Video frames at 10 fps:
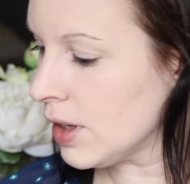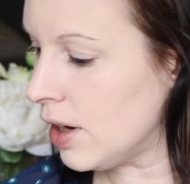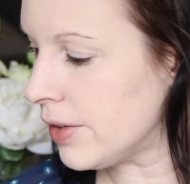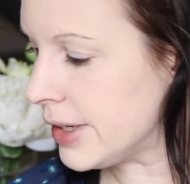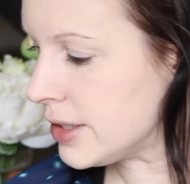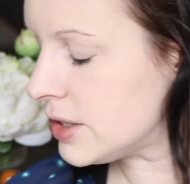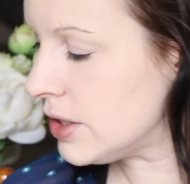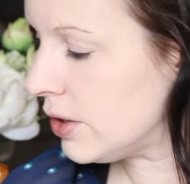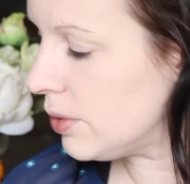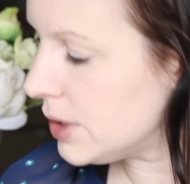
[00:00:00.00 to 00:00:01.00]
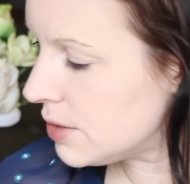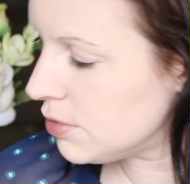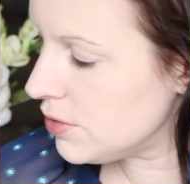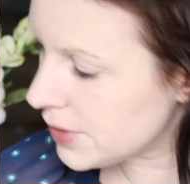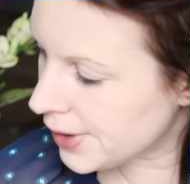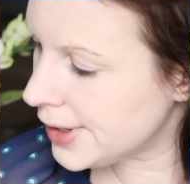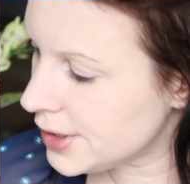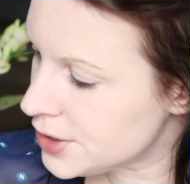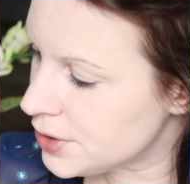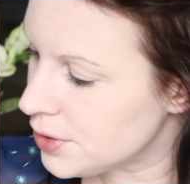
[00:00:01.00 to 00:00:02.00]
Alright, so let's move on
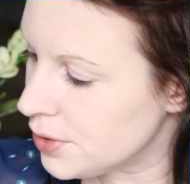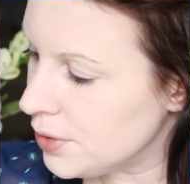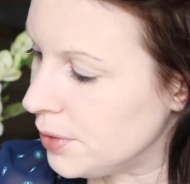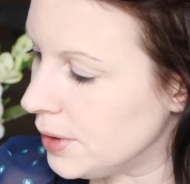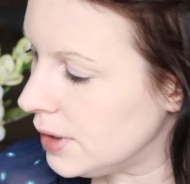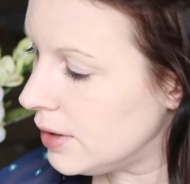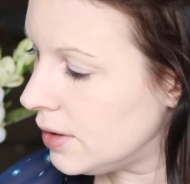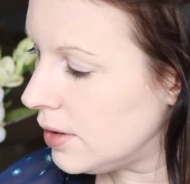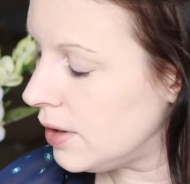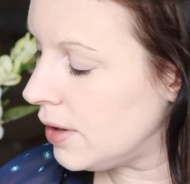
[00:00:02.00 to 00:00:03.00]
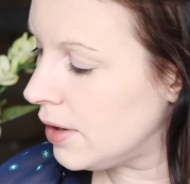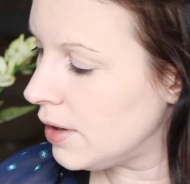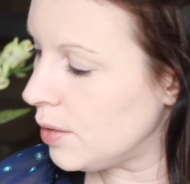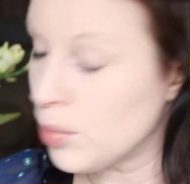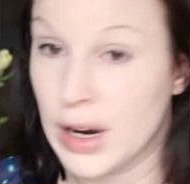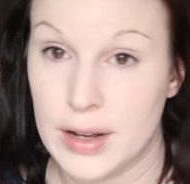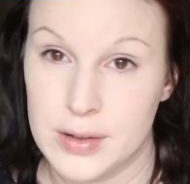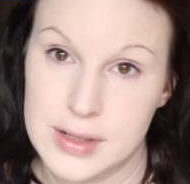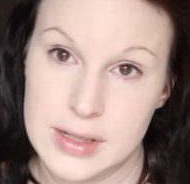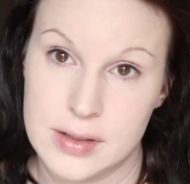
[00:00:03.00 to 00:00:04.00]
to
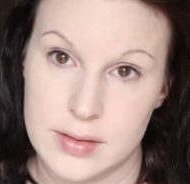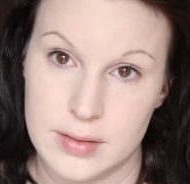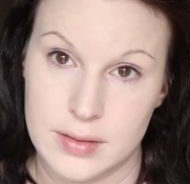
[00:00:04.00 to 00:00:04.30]
brows.